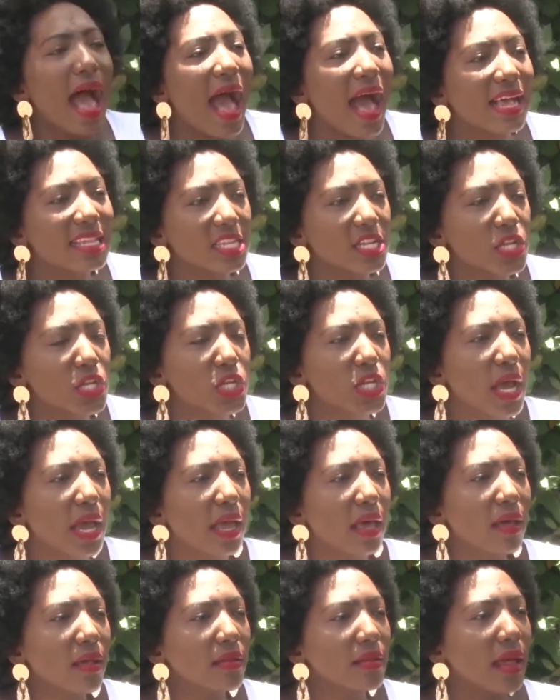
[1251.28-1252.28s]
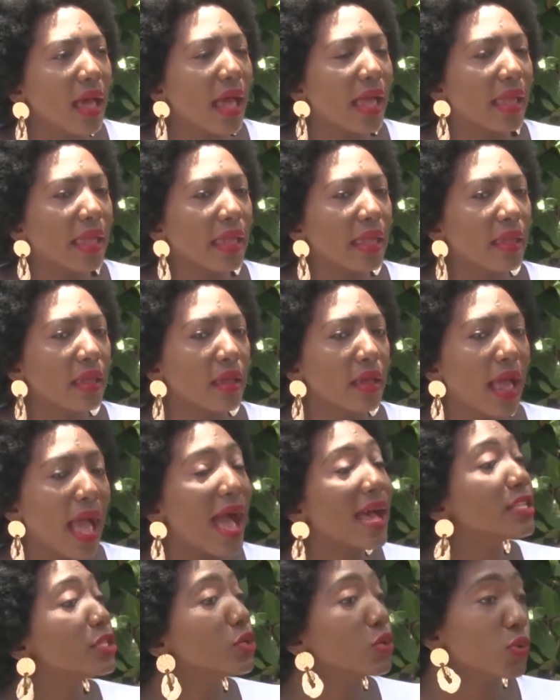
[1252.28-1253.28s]
As a child, I
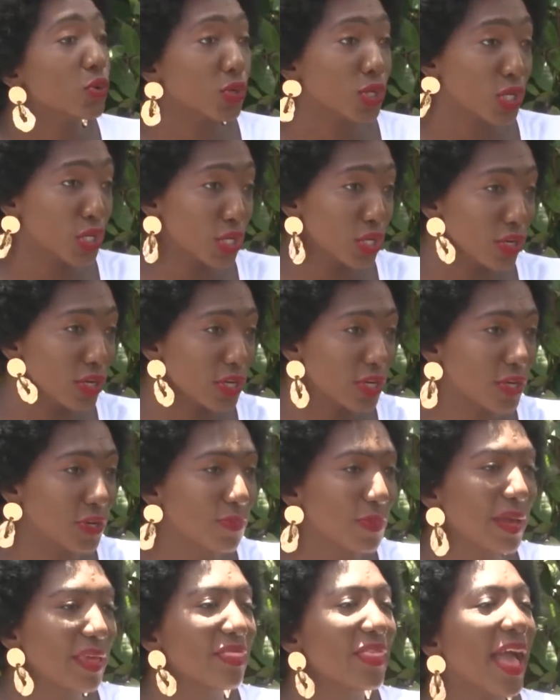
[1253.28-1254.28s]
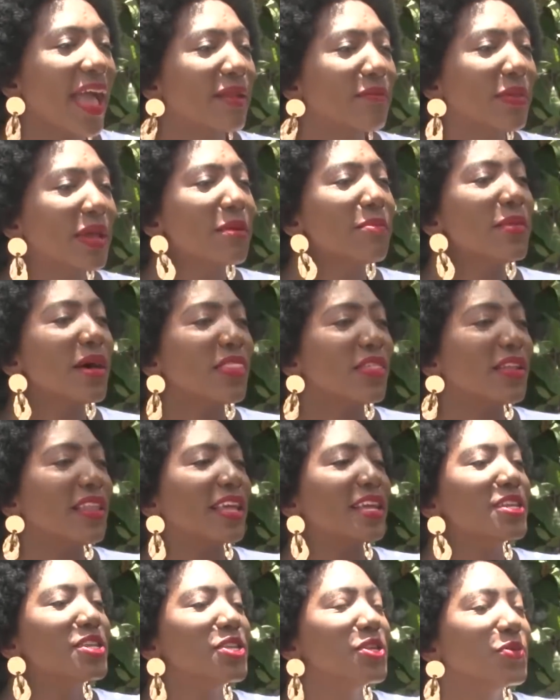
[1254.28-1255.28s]
had to go to church. By then, my mother,
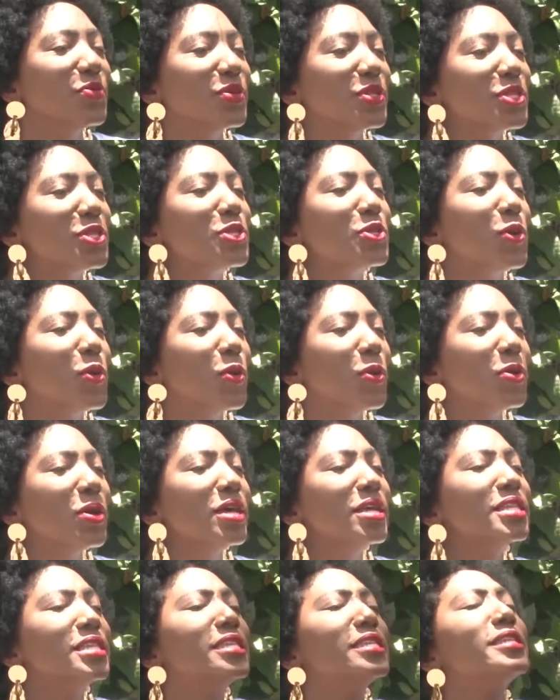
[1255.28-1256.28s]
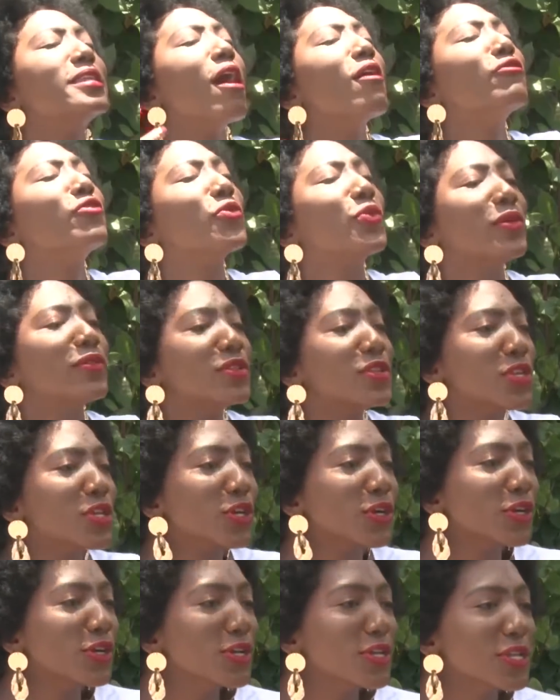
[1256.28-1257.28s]
like, she was so stuffed with
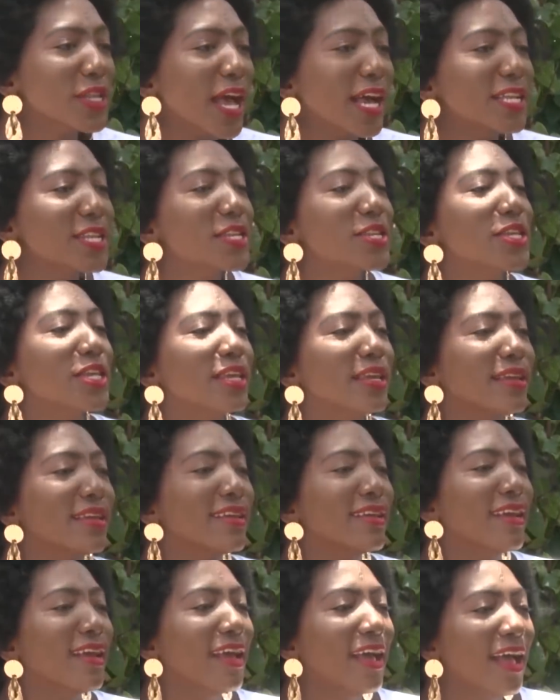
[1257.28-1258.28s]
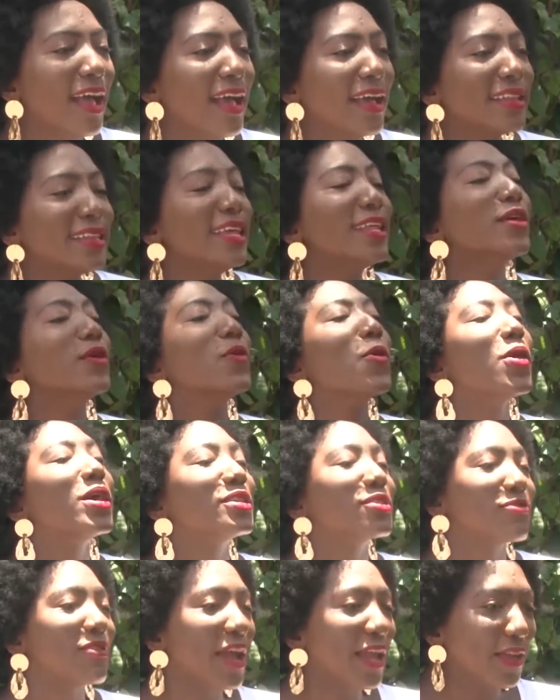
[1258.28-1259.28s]
church that she didn't go
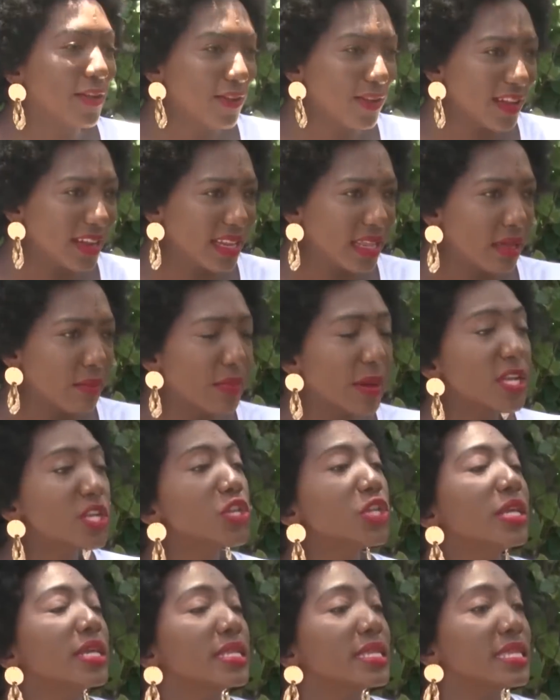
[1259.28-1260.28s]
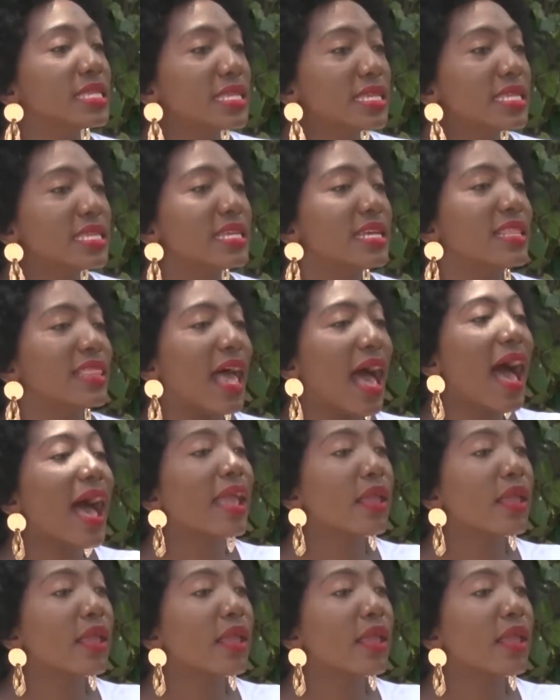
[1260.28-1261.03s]
as regularly, but she insisted that